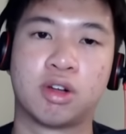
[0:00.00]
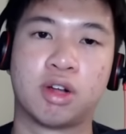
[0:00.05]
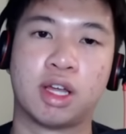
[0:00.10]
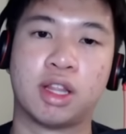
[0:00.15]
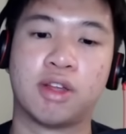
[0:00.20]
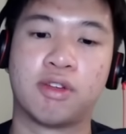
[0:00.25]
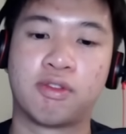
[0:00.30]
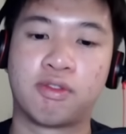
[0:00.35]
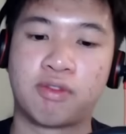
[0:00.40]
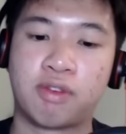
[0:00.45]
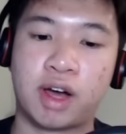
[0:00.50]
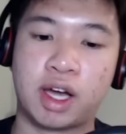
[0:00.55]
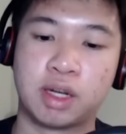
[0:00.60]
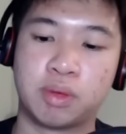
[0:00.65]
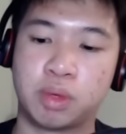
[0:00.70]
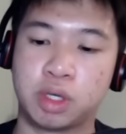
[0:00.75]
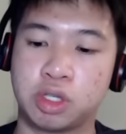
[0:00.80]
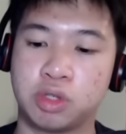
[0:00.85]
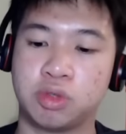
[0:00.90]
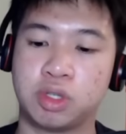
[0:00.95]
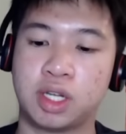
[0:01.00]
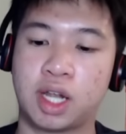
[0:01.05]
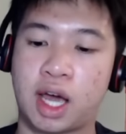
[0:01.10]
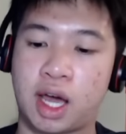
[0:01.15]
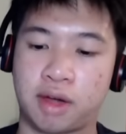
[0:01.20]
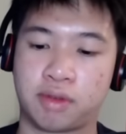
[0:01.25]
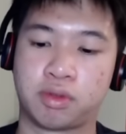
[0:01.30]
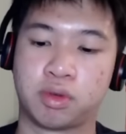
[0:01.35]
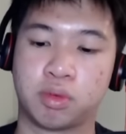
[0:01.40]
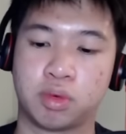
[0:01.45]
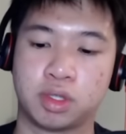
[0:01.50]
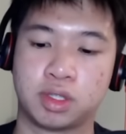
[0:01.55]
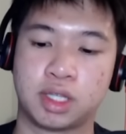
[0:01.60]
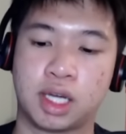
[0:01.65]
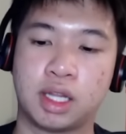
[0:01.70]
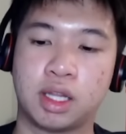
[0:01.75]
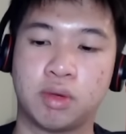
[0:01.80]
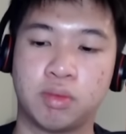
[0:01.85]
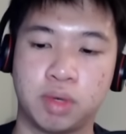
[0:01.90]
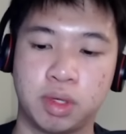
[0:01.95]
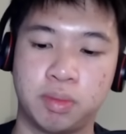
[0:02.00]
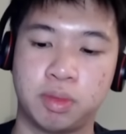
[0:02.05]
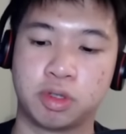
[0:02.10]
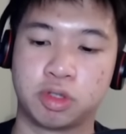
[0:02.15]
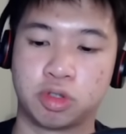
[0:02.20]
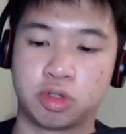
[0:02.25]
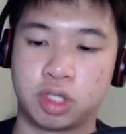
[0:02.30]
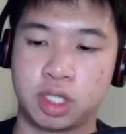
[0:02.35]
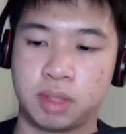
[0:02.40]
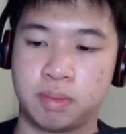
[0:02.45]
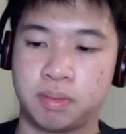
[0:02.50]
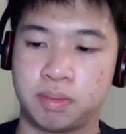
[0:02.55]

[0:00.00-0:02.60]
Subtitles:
and then find what you need afterwards, and then rebuild your team.